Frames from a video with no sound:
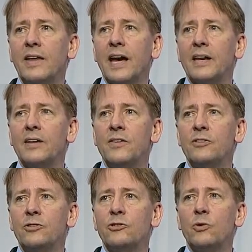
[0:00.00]
that
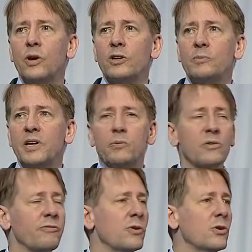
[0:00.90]
this is going to be
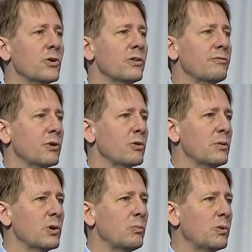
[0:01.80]
referred for
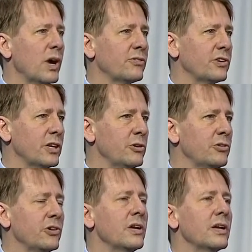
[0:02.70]
criminal
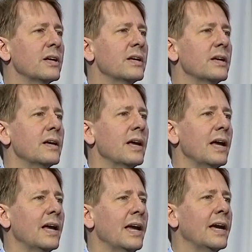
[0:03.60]
prosecution.
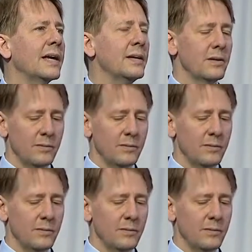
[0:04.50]
And